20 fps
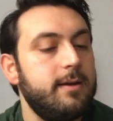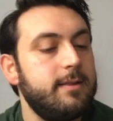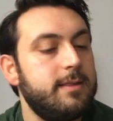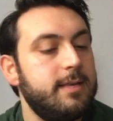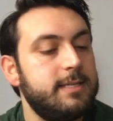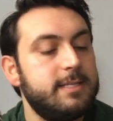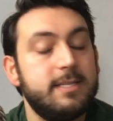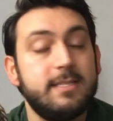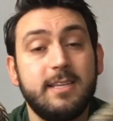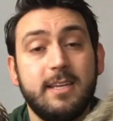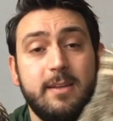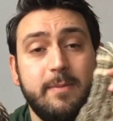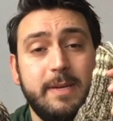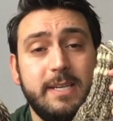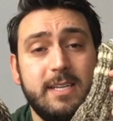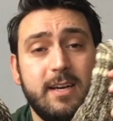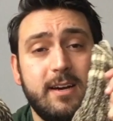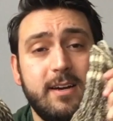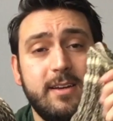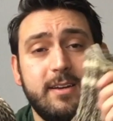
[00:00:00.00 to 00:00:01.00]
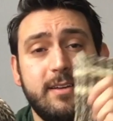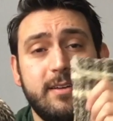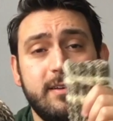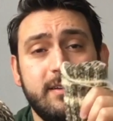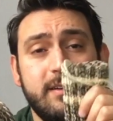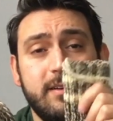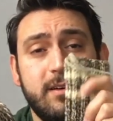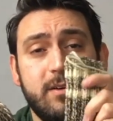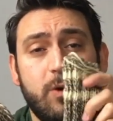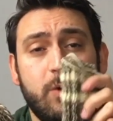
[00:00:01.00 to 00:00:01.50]
this is going to be done
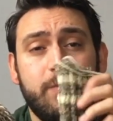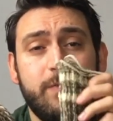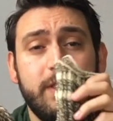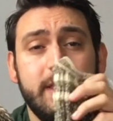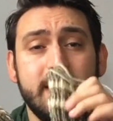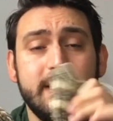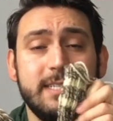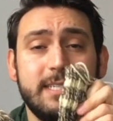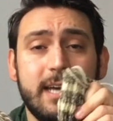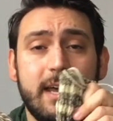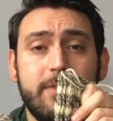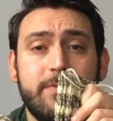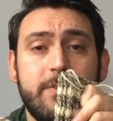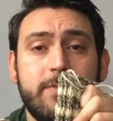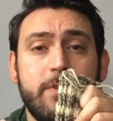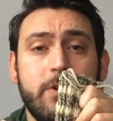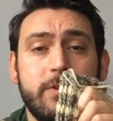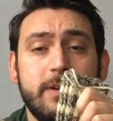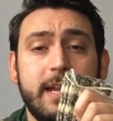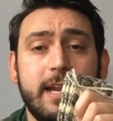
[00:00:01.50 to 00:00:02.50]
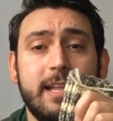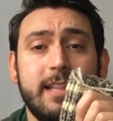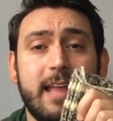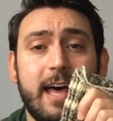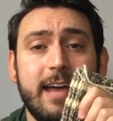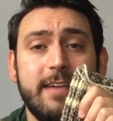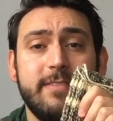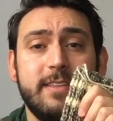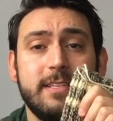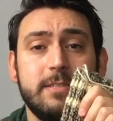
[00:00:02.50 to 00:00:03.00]
hopefully in time for Vogue Knitting
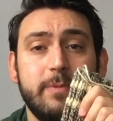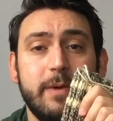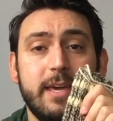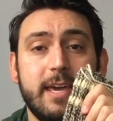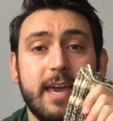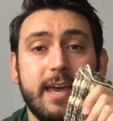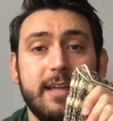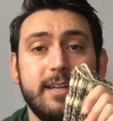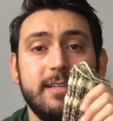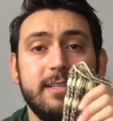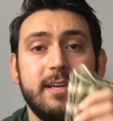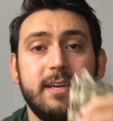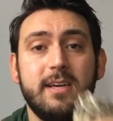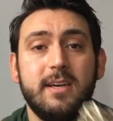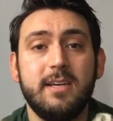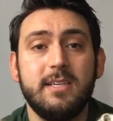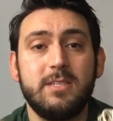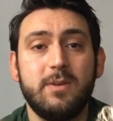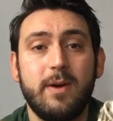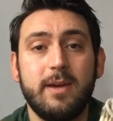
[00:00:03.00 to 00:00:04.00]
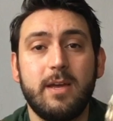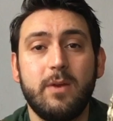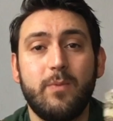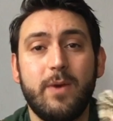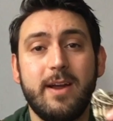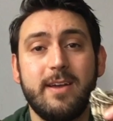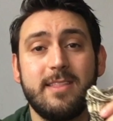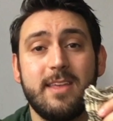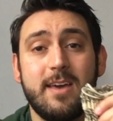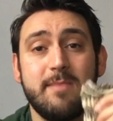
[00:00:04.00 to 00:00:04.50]
Live this weekend, so I can
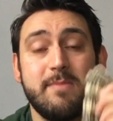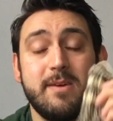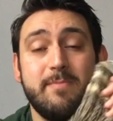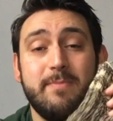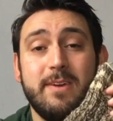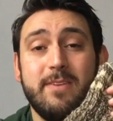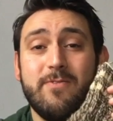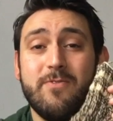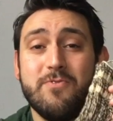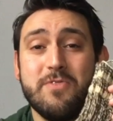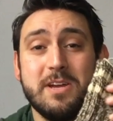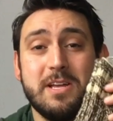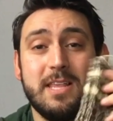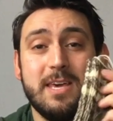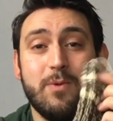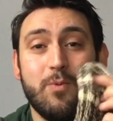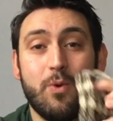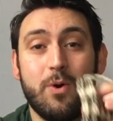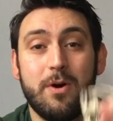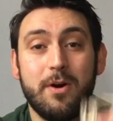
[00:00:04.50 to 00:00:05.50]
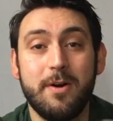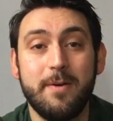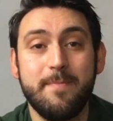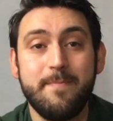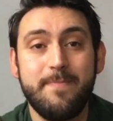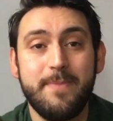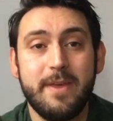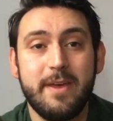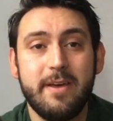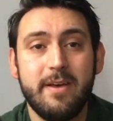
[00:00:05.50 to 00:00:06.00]
wear them and be really
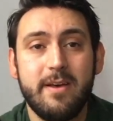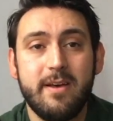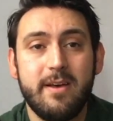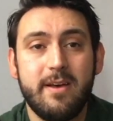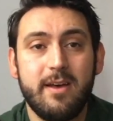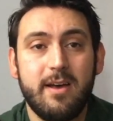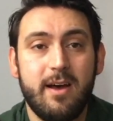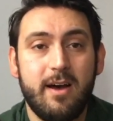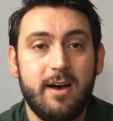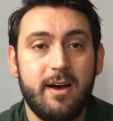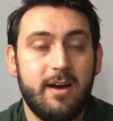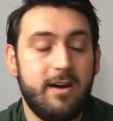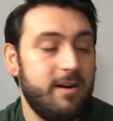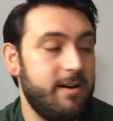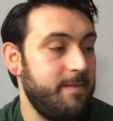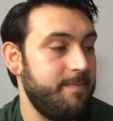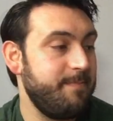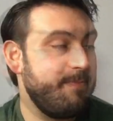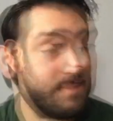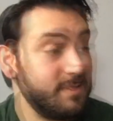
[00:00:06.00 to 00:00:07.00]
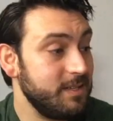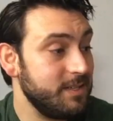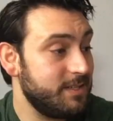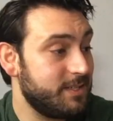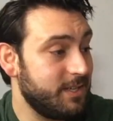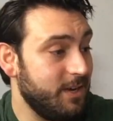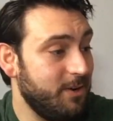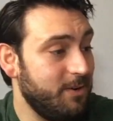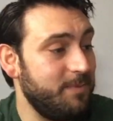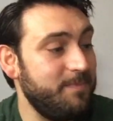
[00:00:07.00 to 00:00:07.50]
warm.
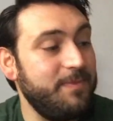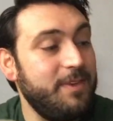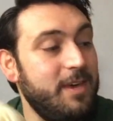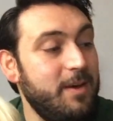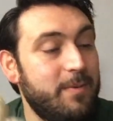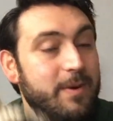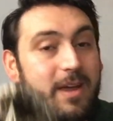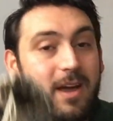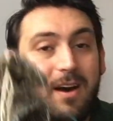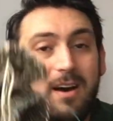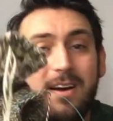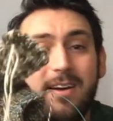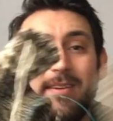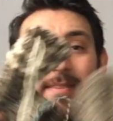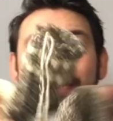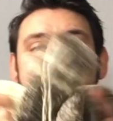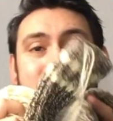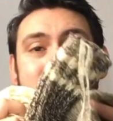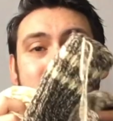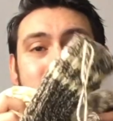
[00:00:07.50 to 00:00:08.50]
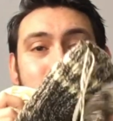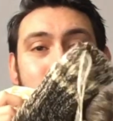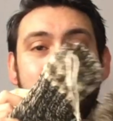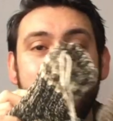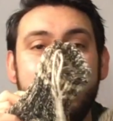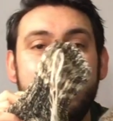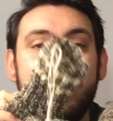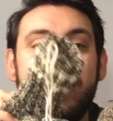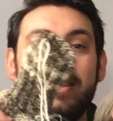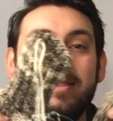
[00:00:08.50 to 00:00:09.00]
So here we are. These will
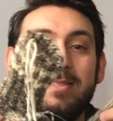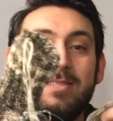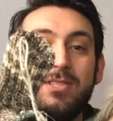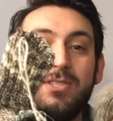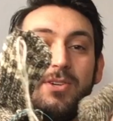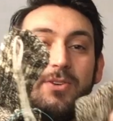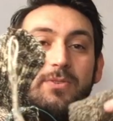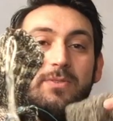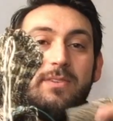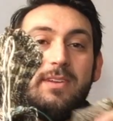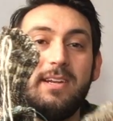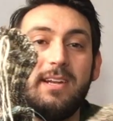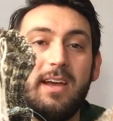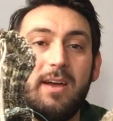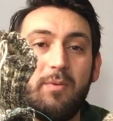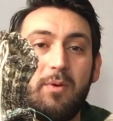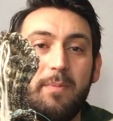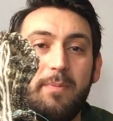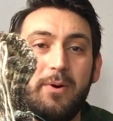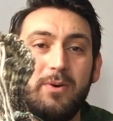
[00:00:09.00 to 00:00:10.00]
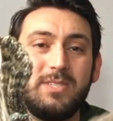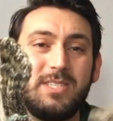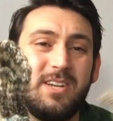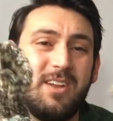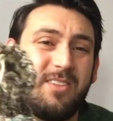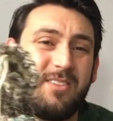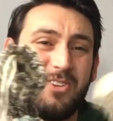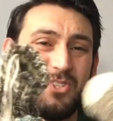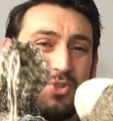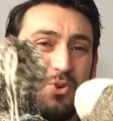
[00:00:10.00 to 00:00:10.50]
be done soon, and I will post
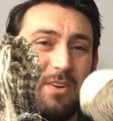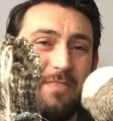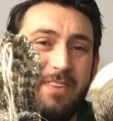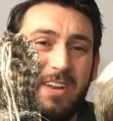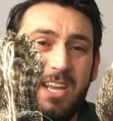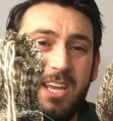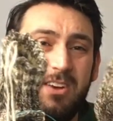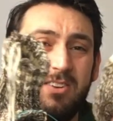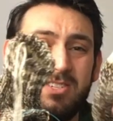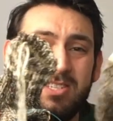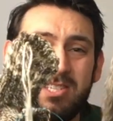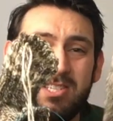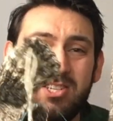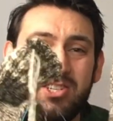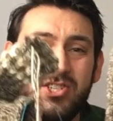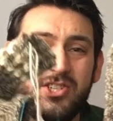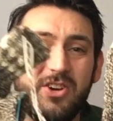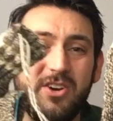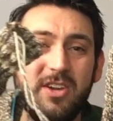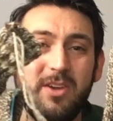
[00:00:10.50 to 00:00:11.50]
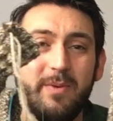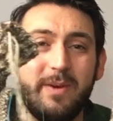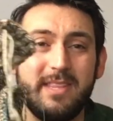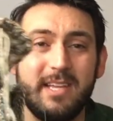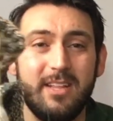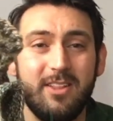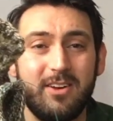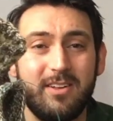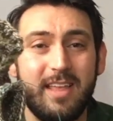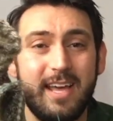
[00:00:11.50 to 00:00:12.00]
another short video just to show you what
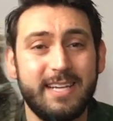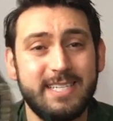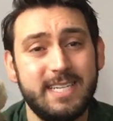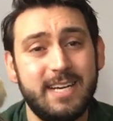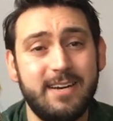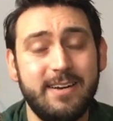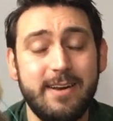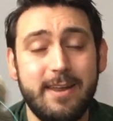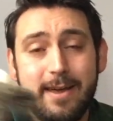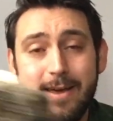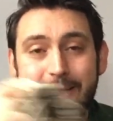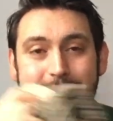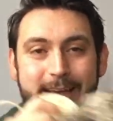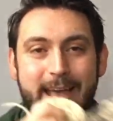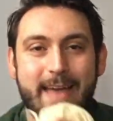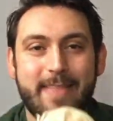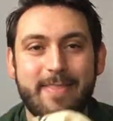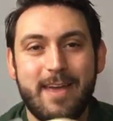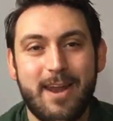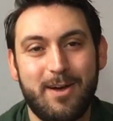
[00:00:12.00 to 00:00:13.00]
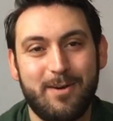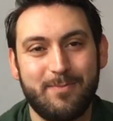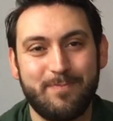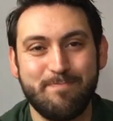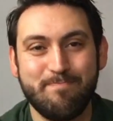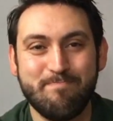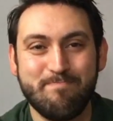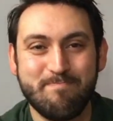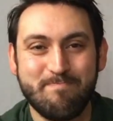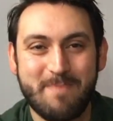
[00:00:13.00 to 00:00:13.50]
they look like done, and then I'll
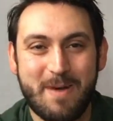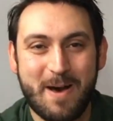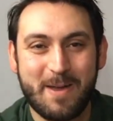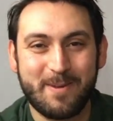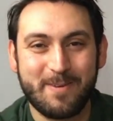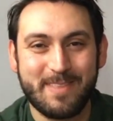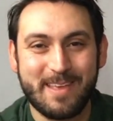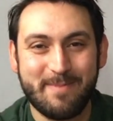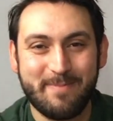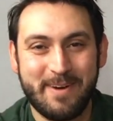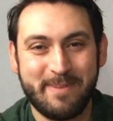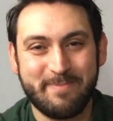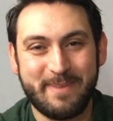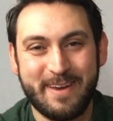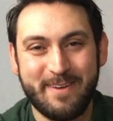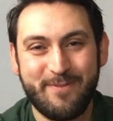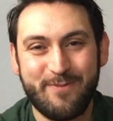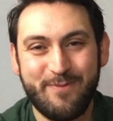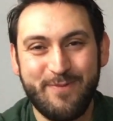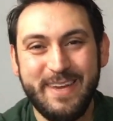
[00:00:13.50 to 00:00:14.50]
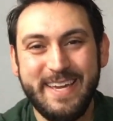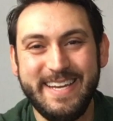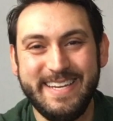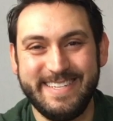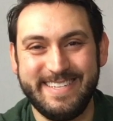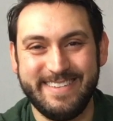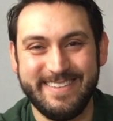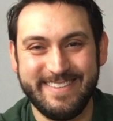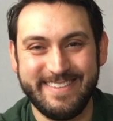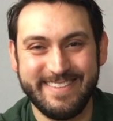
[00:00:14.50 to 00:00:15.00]
model them on my
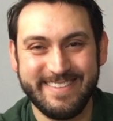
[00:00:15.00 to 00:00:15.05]
feet.